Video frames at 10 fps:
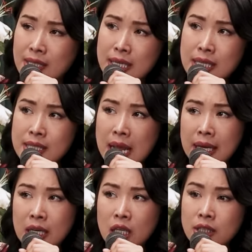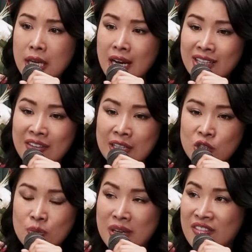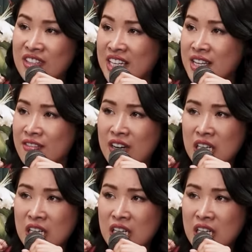The thing is like, take advantage of being sexy and